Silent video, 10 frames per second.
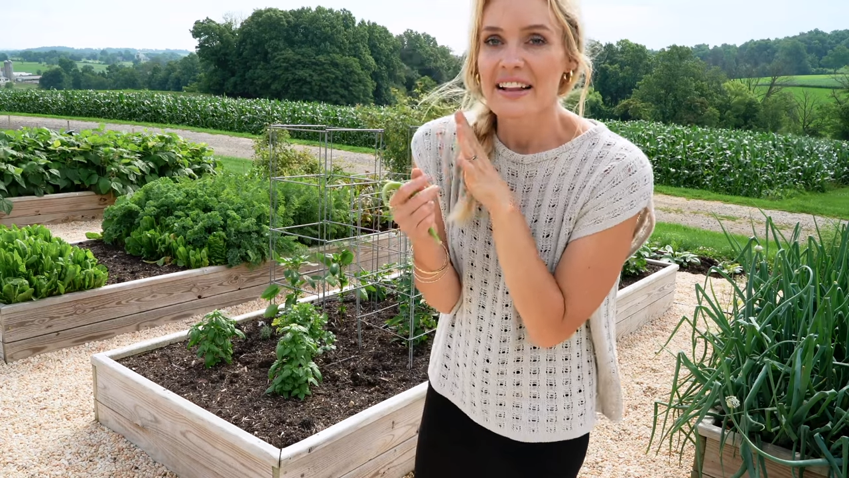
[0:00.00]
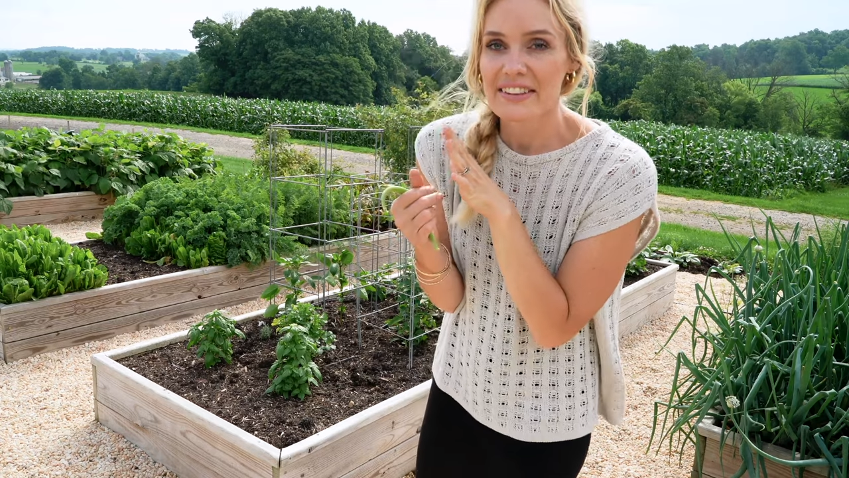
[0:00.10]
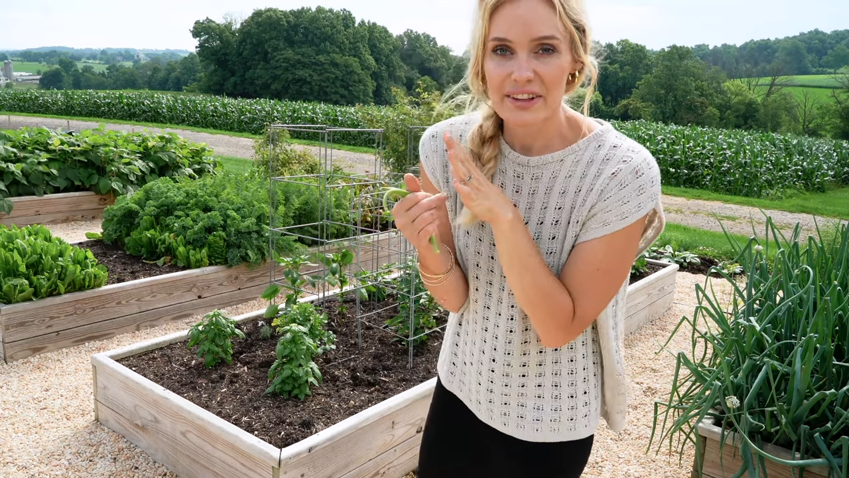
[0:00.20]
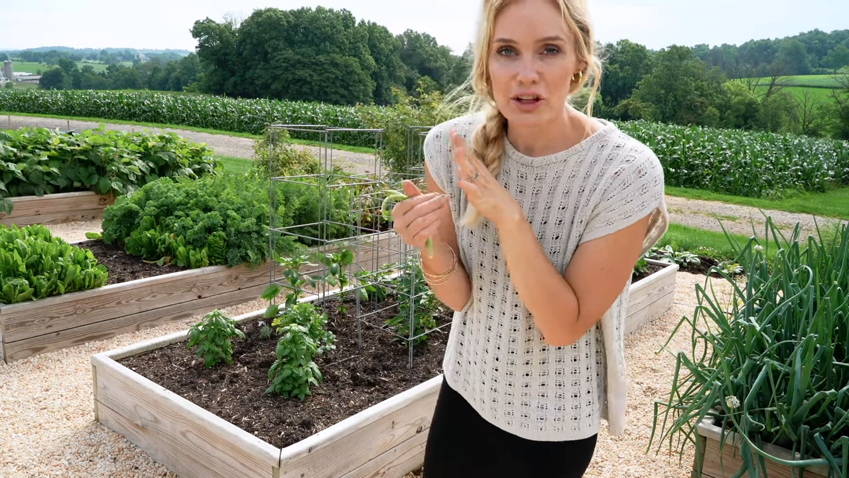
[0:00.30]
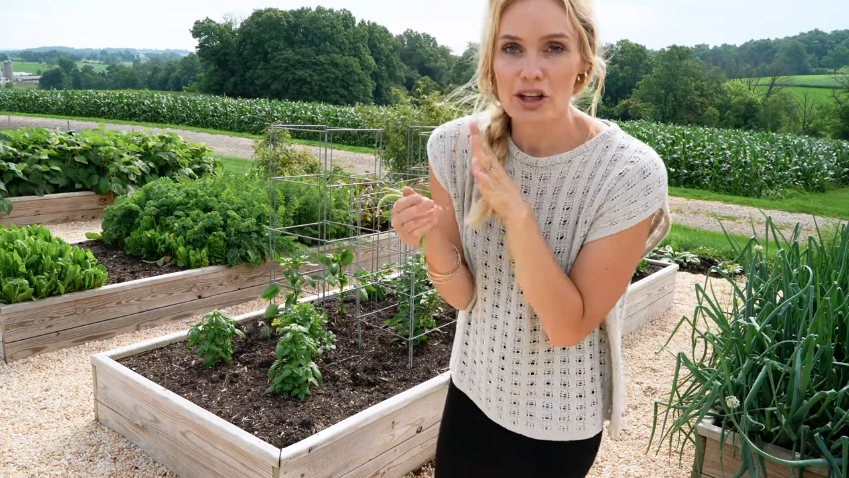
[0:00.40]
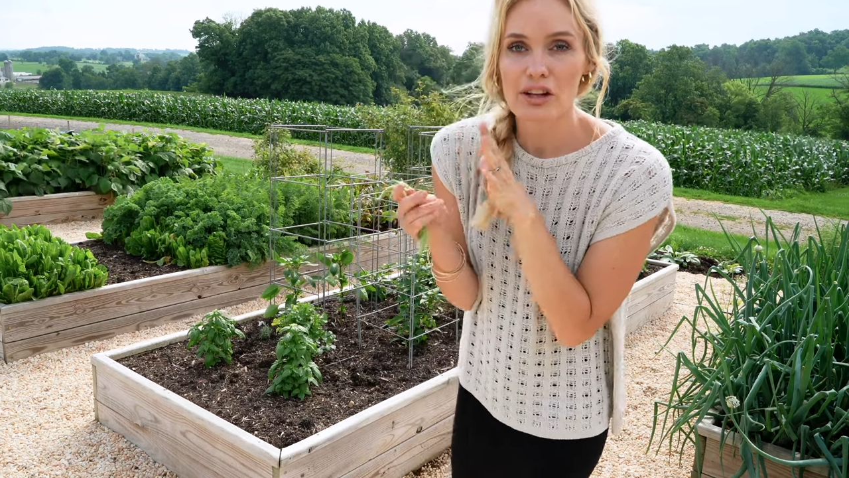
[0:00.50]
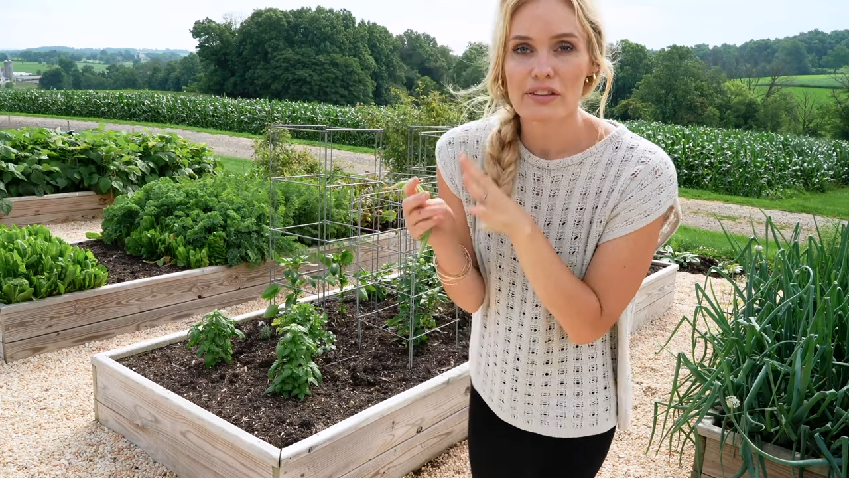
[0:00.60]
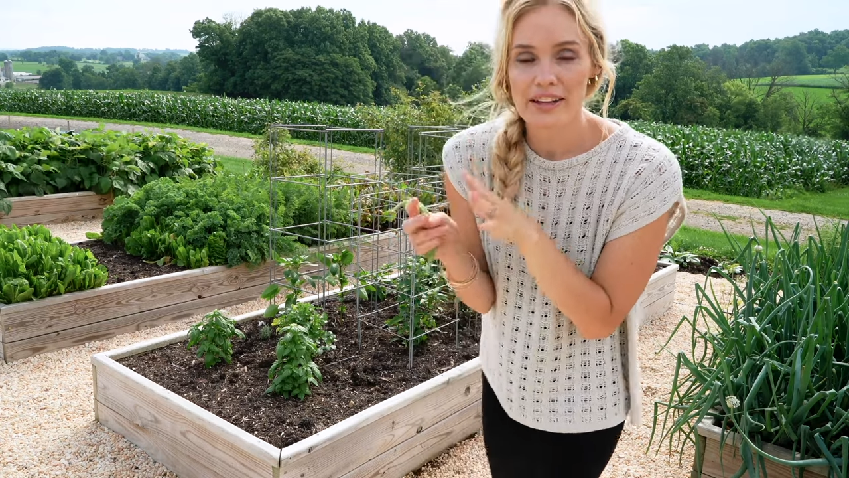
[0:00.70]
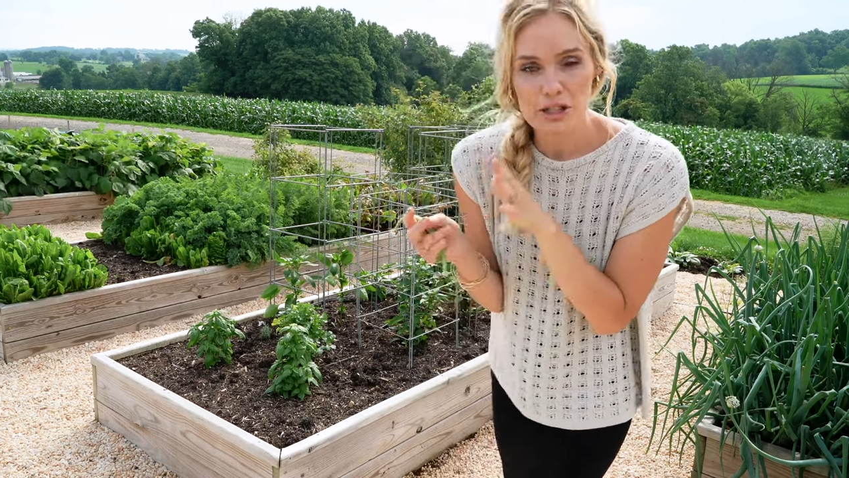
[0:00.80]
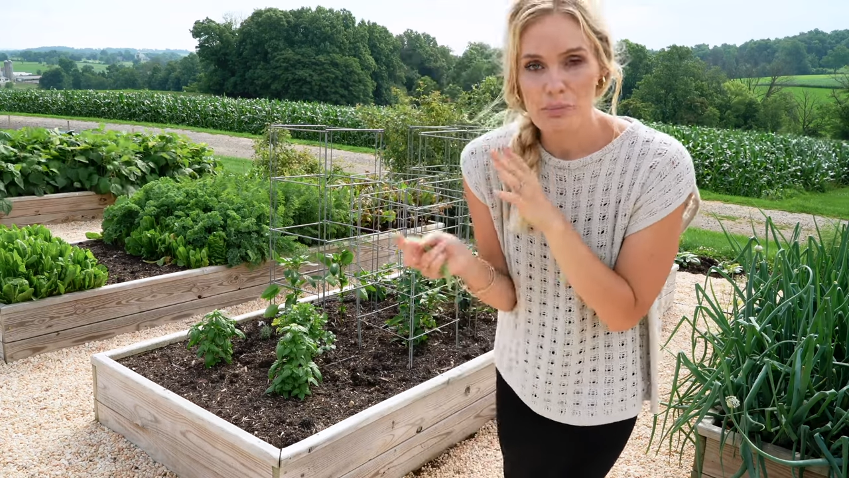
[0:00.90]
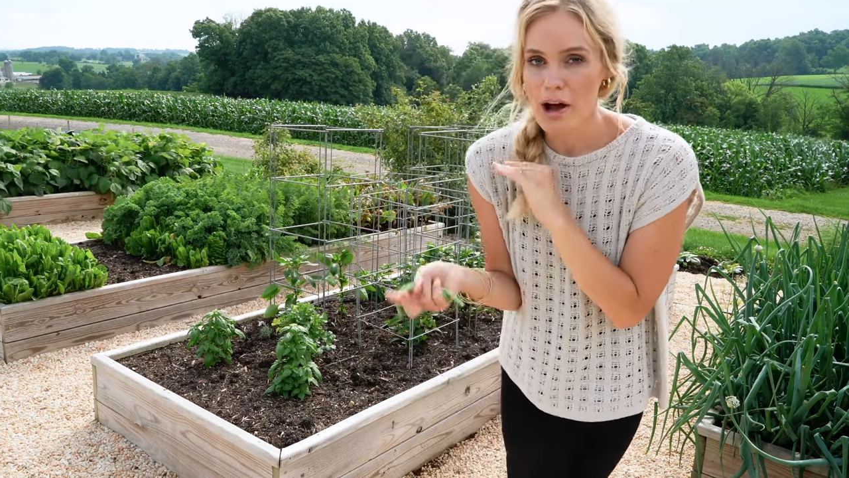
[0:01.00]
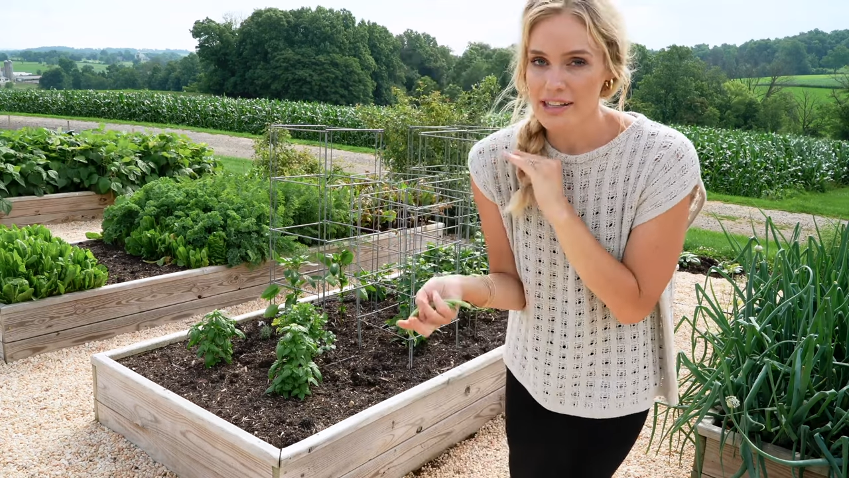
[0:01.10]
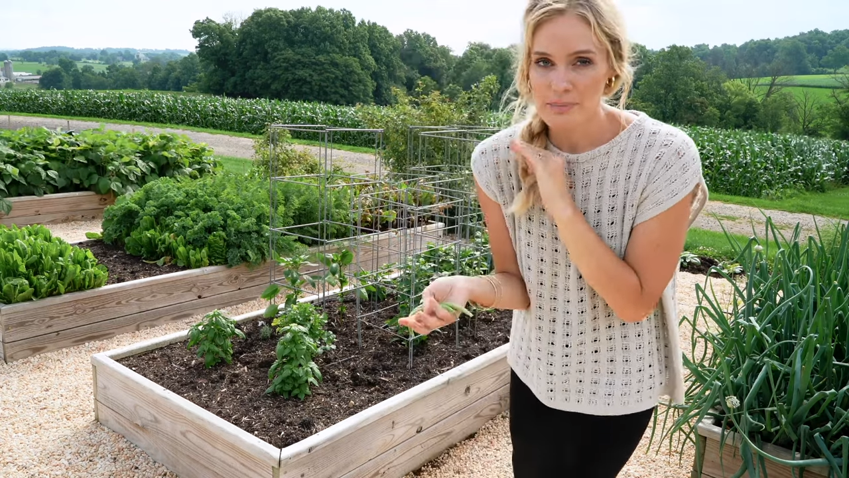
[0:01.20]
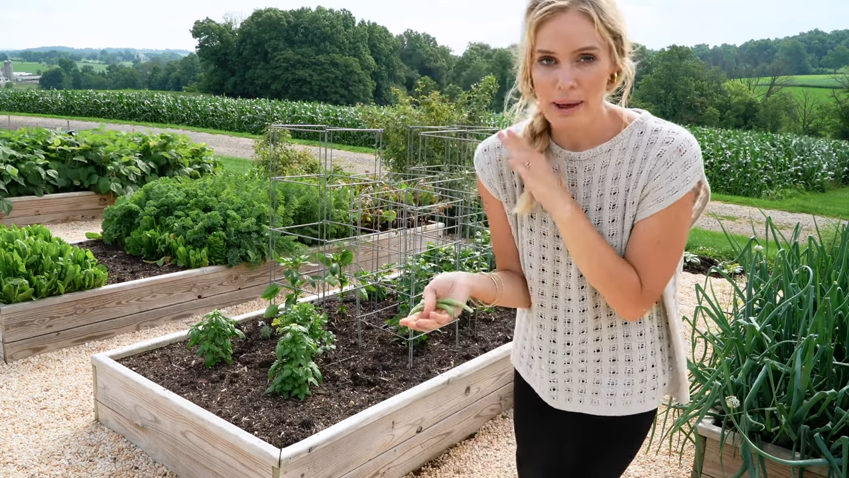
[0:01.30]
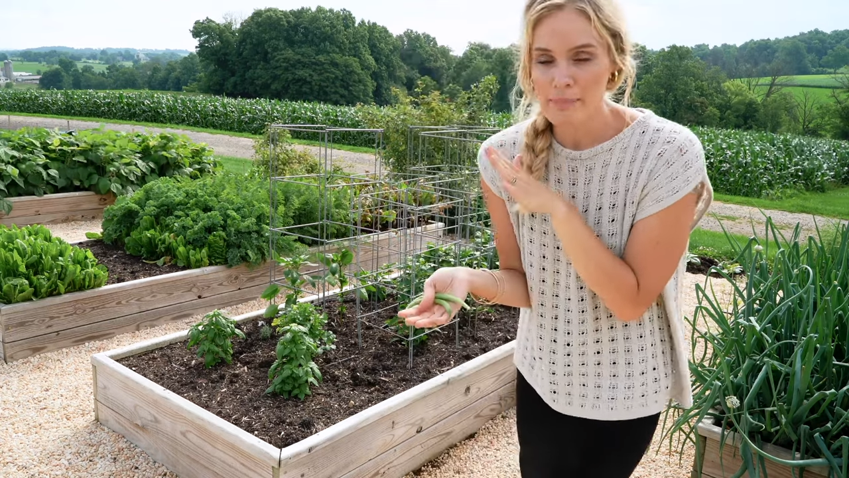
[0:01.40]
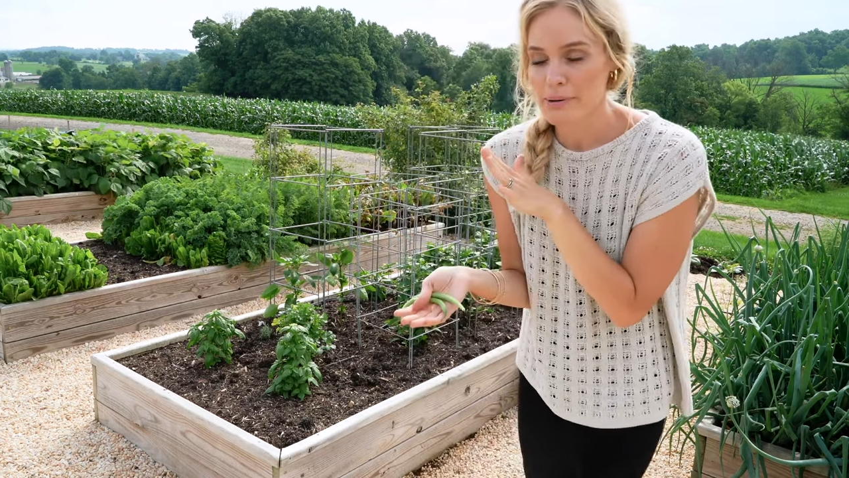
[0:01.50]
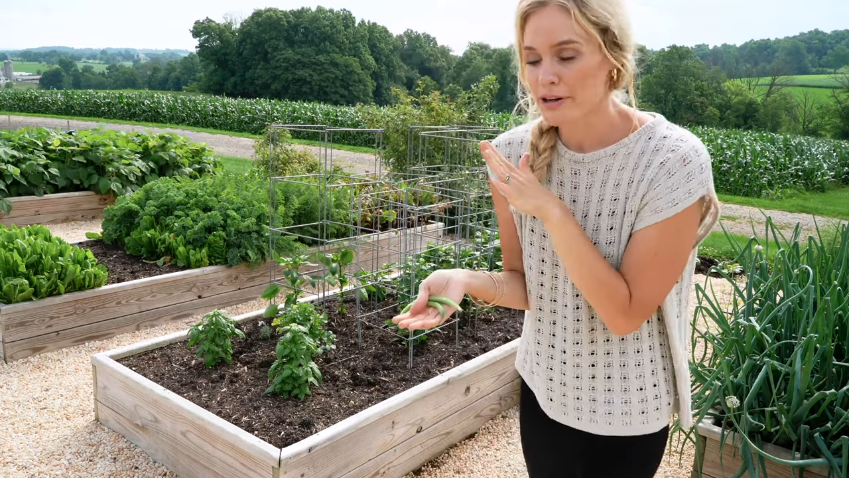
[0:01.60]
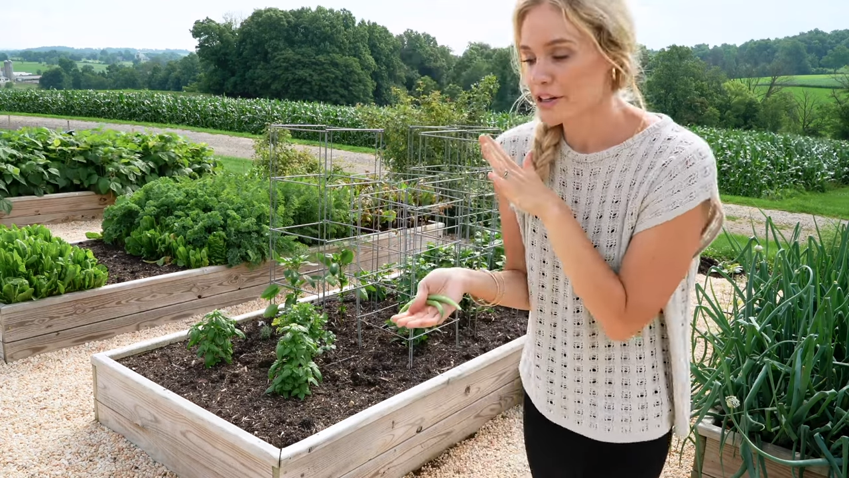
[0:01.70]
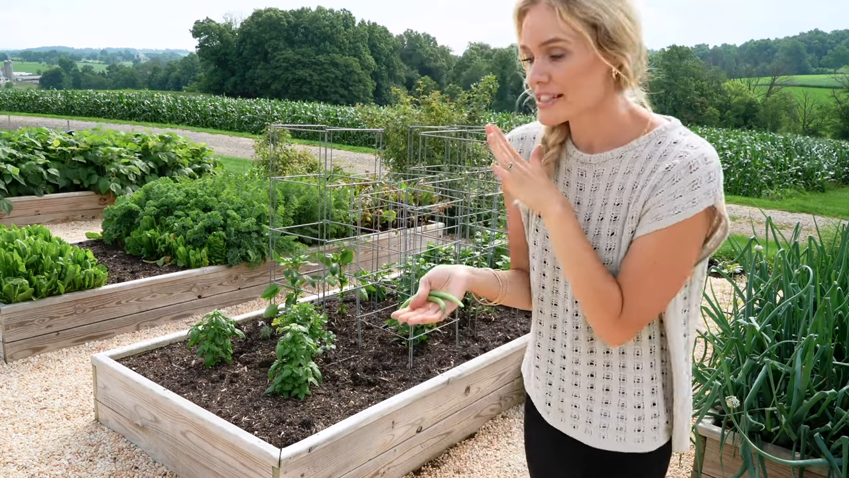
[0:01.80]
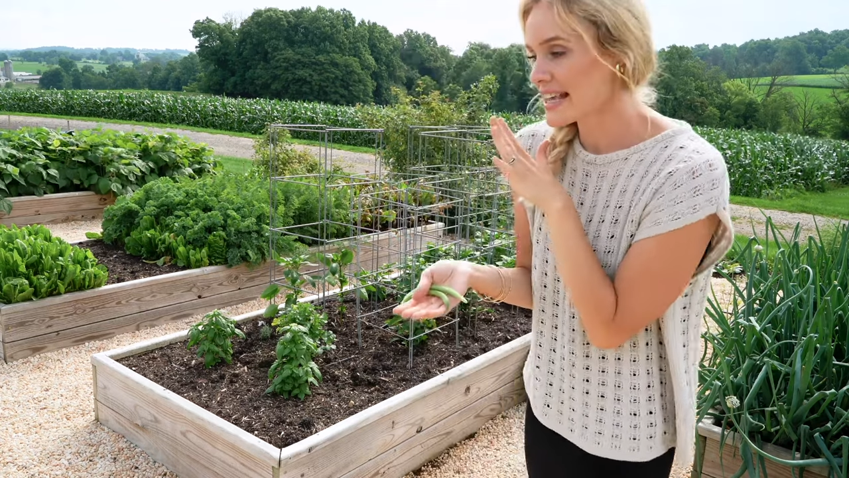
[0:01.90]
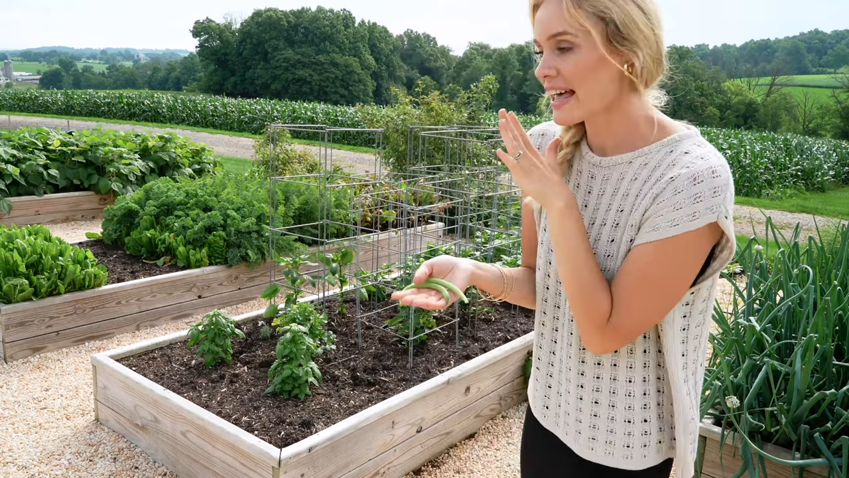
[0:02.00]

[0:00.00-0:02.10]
little lunchbox peppers.